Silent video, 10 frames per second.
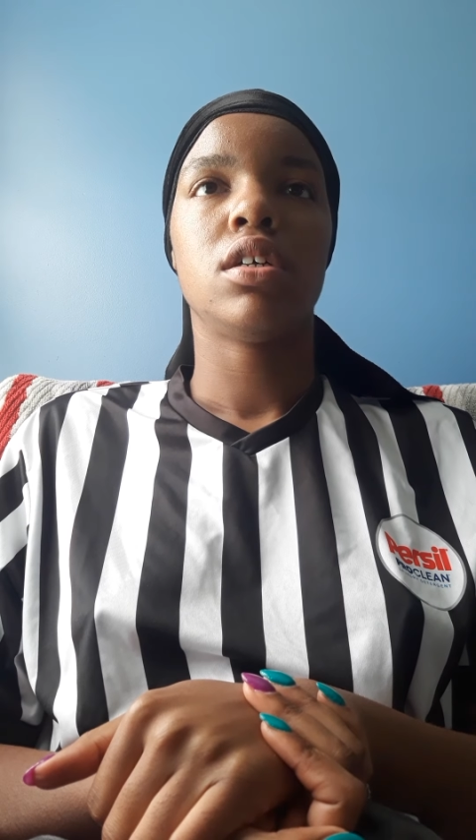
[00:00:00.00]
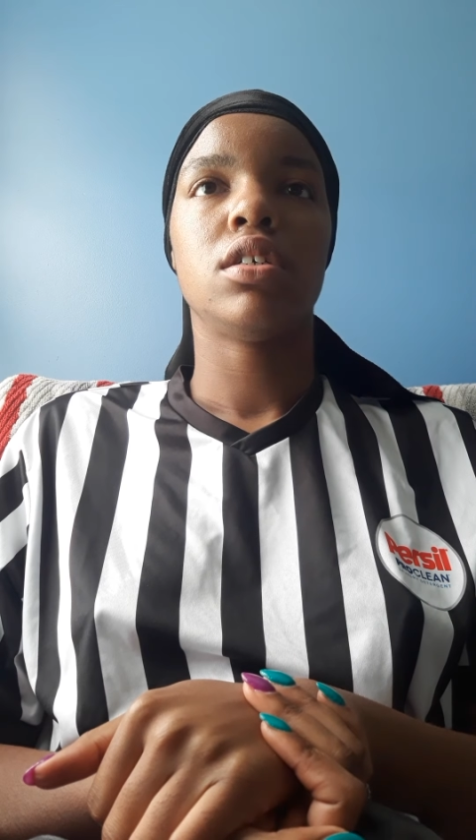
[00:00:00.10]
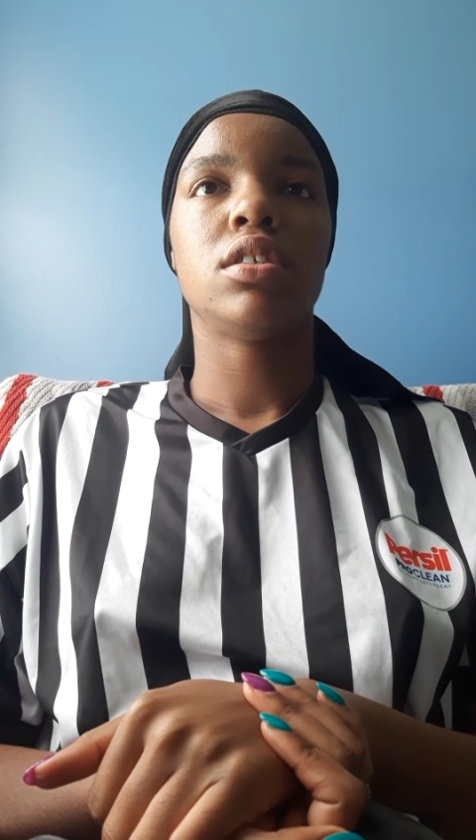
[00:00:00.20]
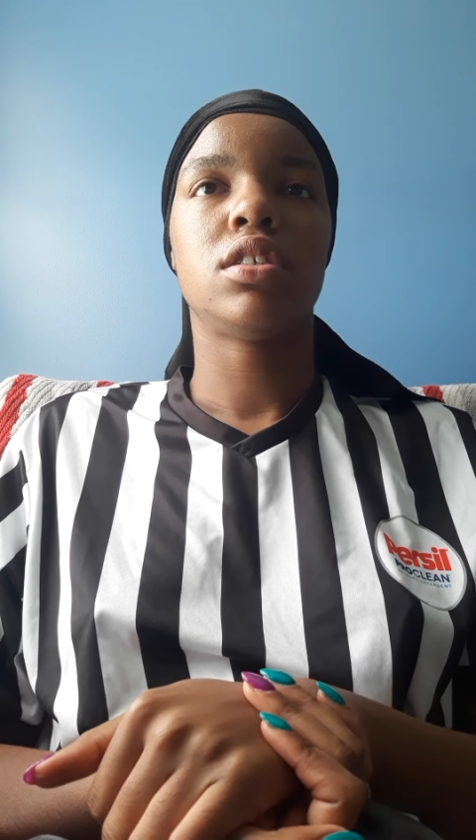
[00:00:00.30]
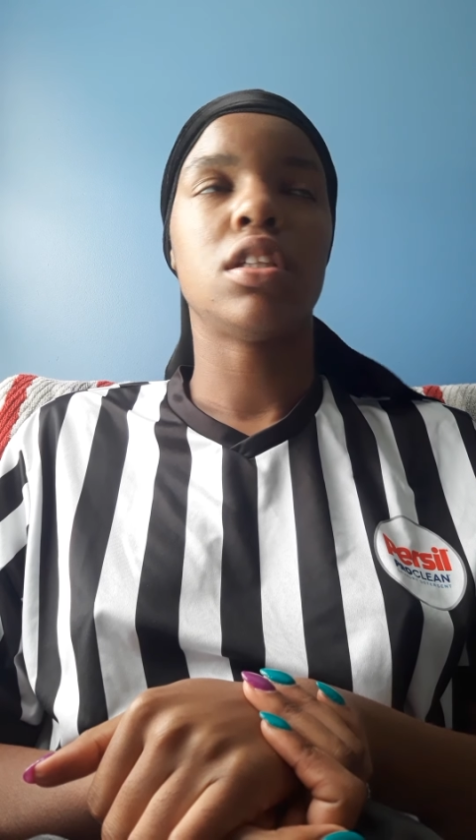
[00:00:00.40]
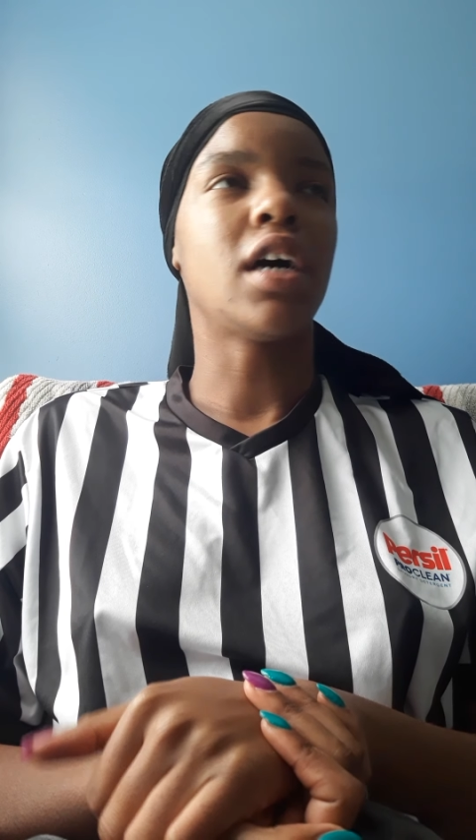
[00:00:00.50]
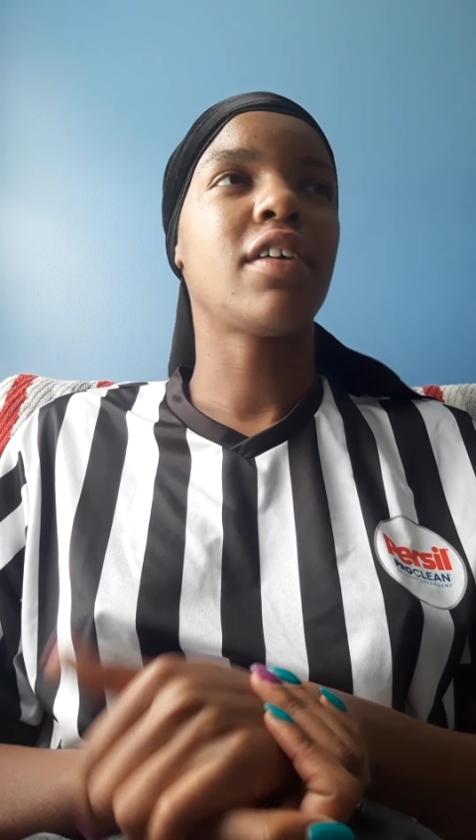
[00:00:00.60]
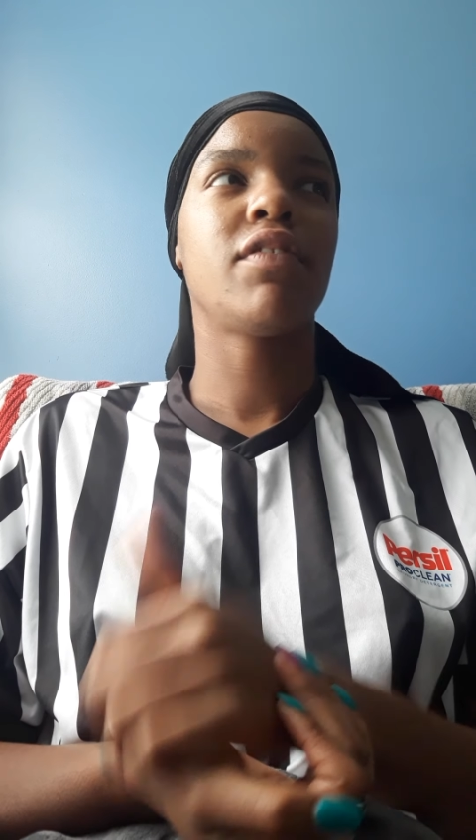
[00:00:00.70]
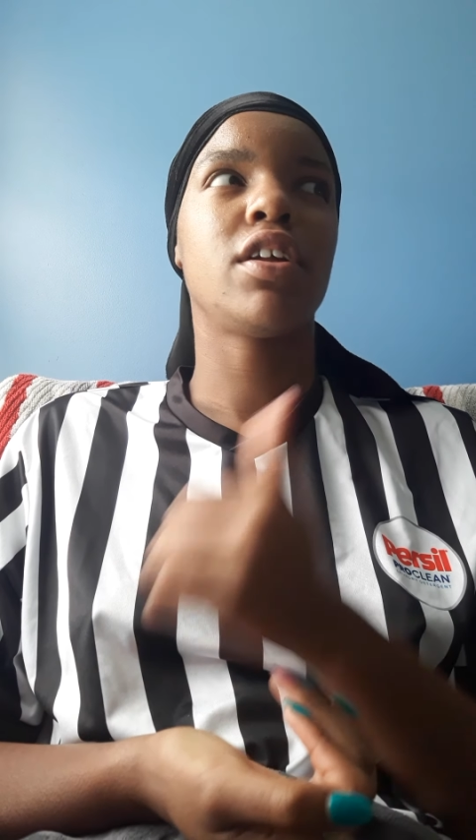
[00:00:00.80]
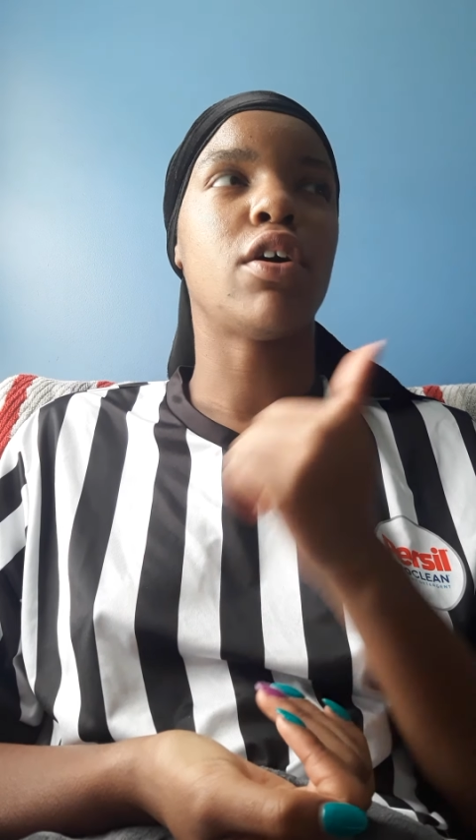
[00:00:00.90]
it's like a
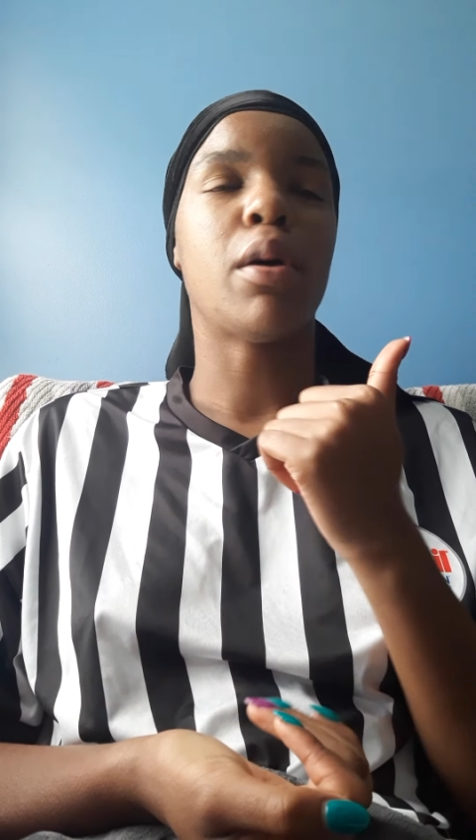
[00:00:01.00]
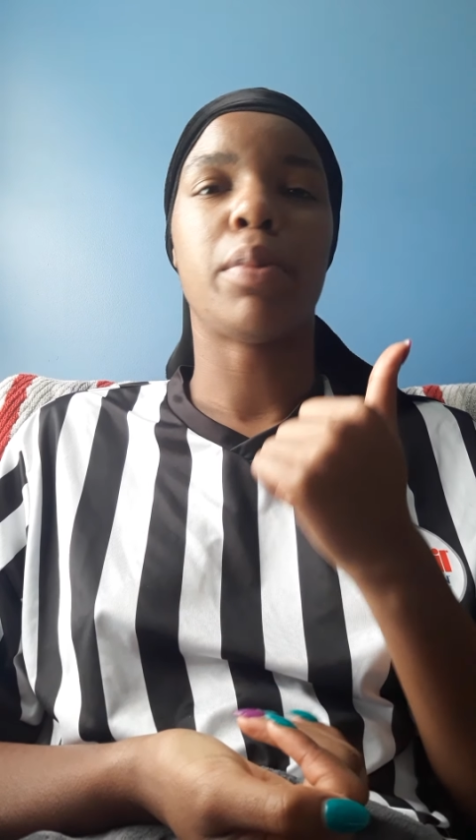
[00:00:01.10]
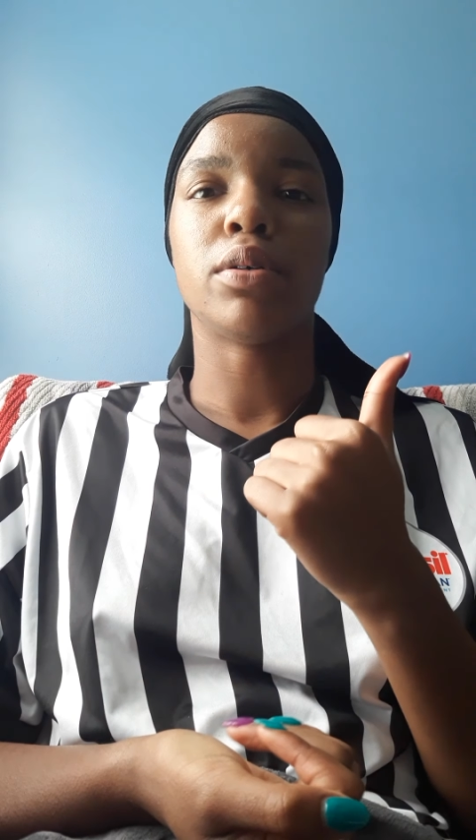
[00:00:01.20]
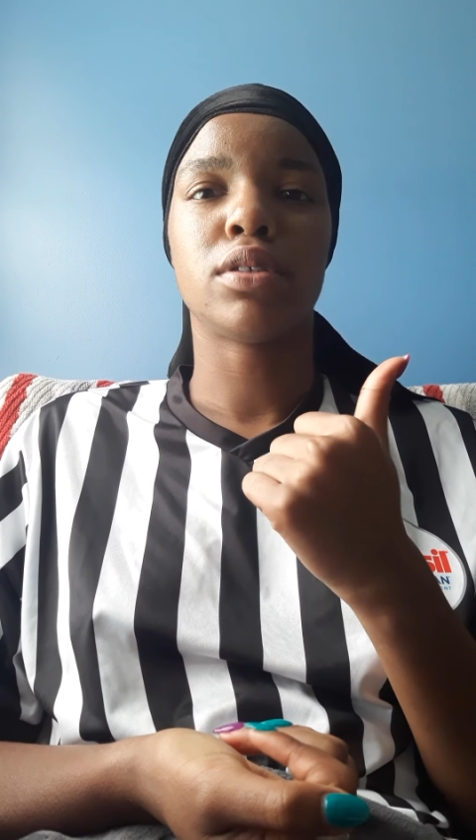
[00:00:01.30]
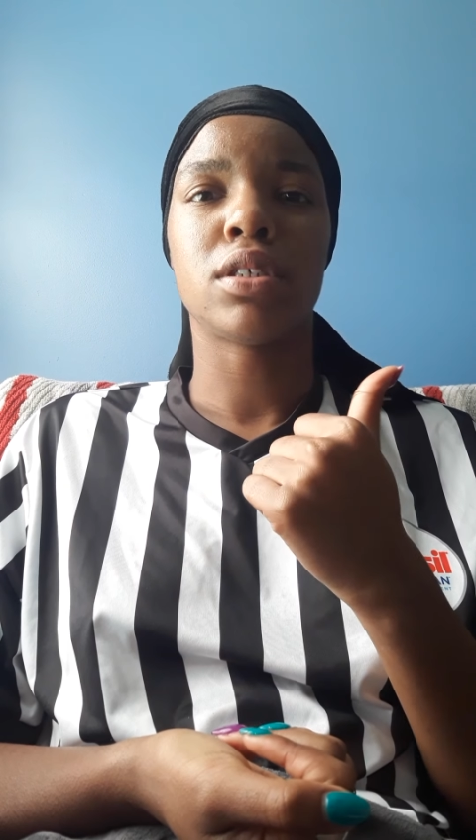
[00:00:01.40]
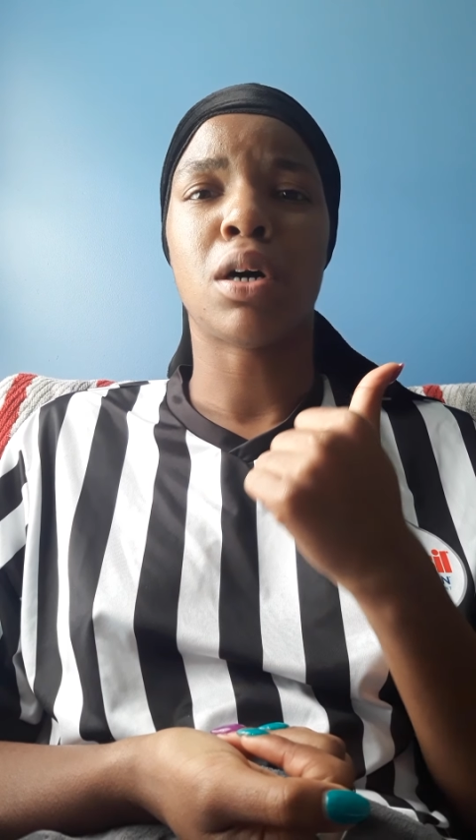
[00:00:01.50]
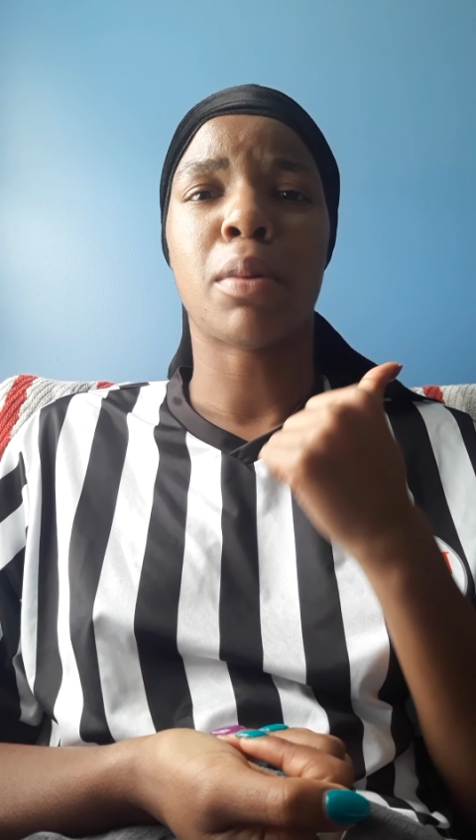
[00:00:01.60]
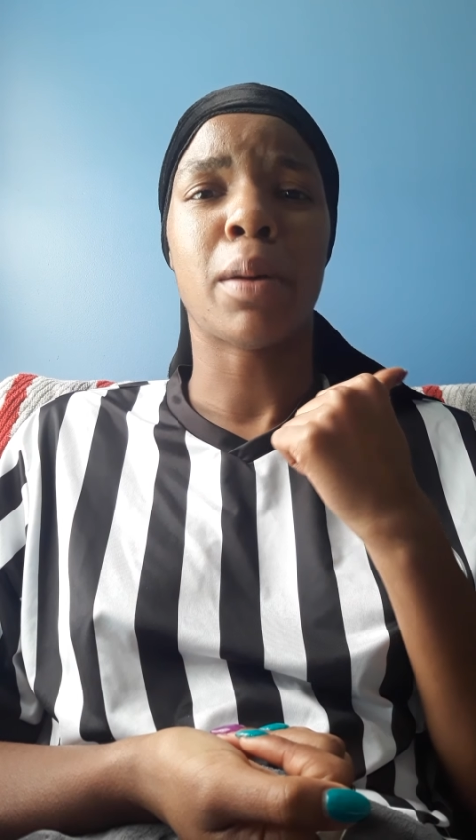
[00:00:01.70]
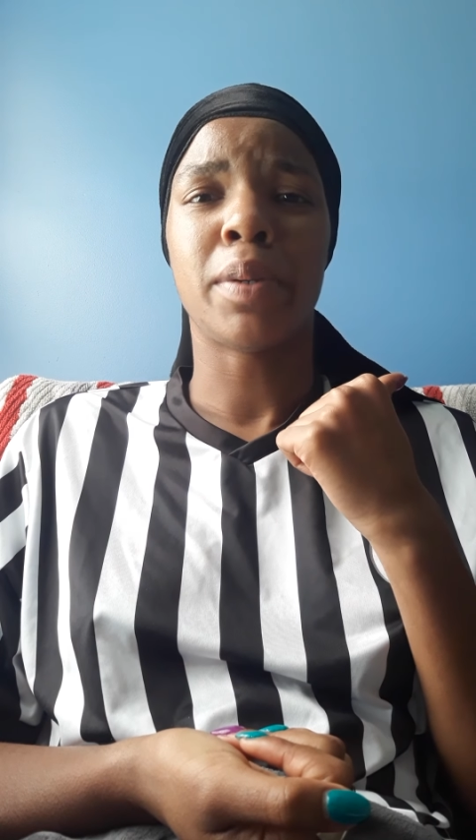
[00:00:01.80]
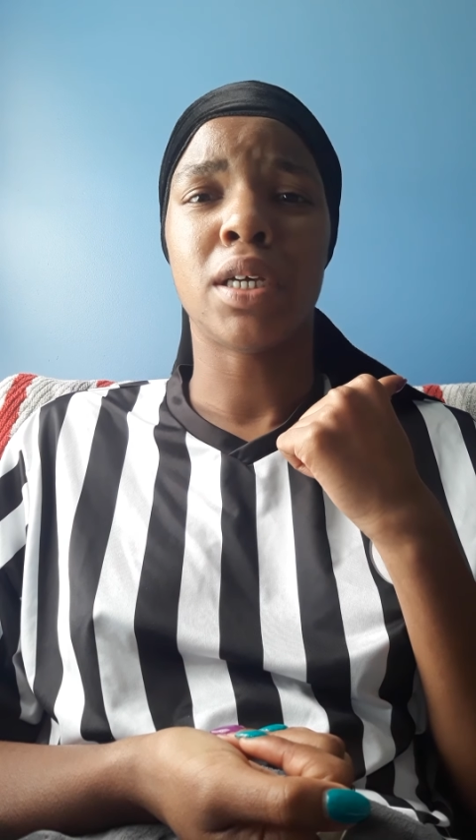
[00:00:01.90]
video I posted on
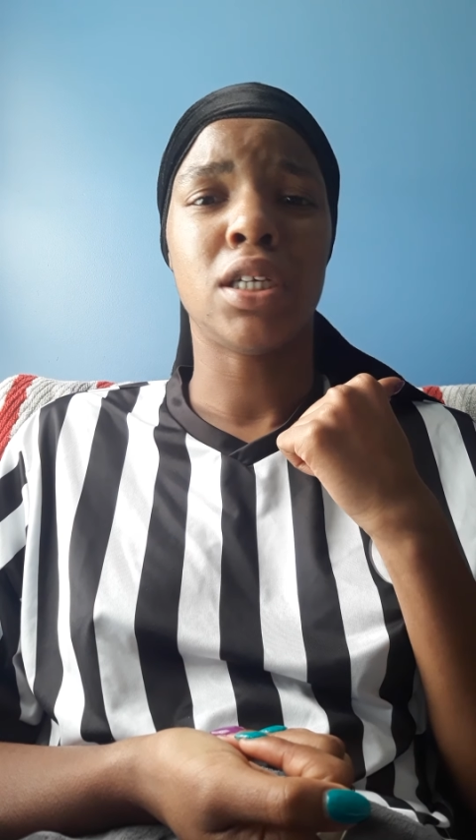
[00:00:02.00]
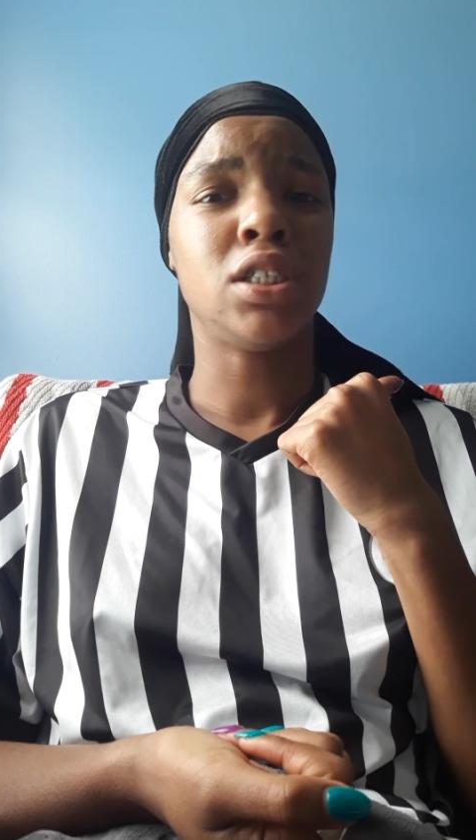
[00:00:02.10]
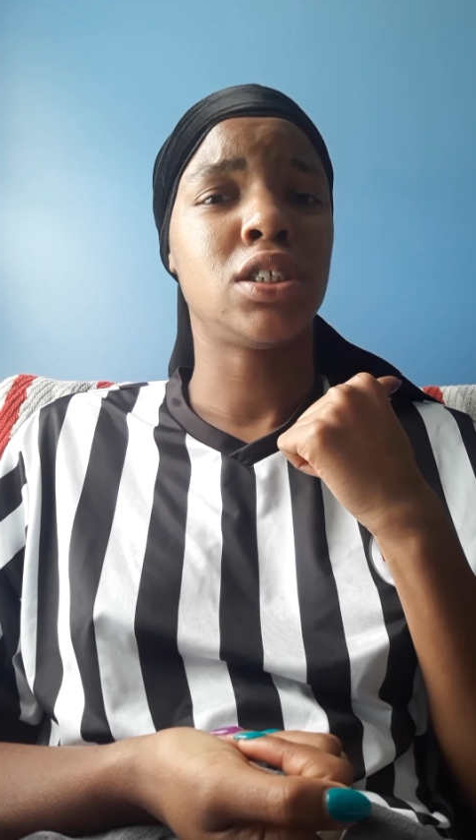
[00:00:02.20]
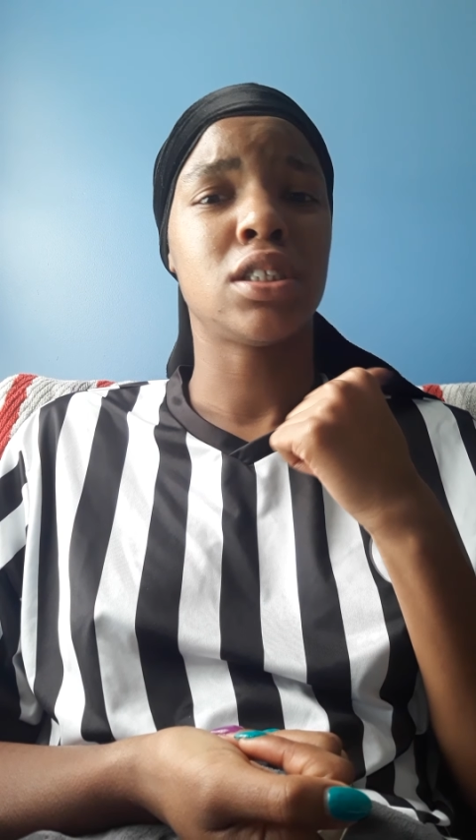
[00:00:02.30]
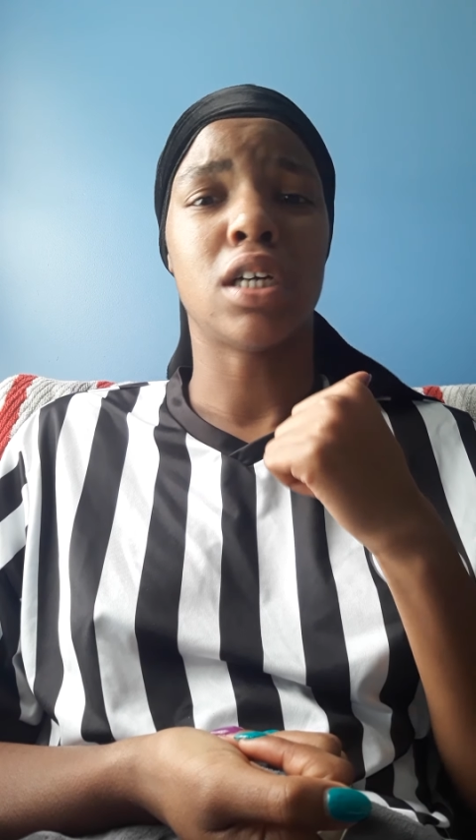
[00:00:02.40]
my page